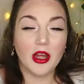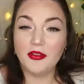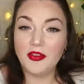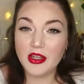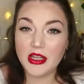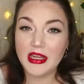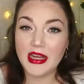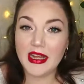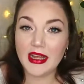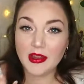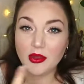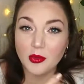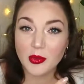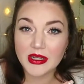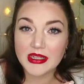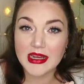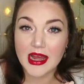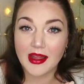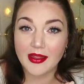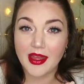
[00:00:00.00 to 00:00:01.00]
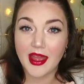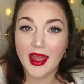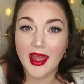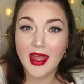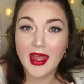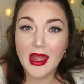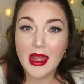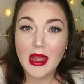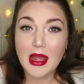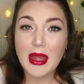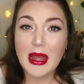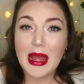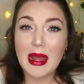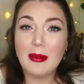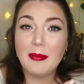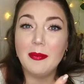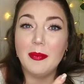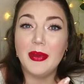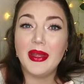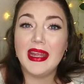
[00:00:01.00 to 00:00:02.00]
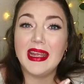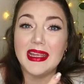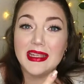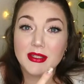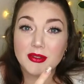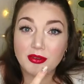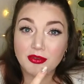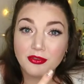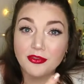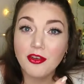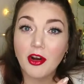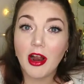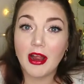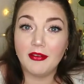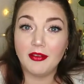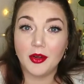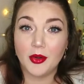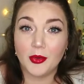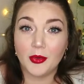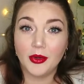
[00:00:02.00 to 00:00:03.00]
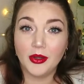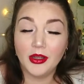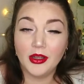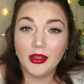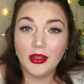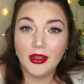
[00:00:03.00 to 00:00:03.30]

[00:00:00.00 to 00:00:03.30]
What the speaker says: know if you can hear the wind out there, but it is frightful.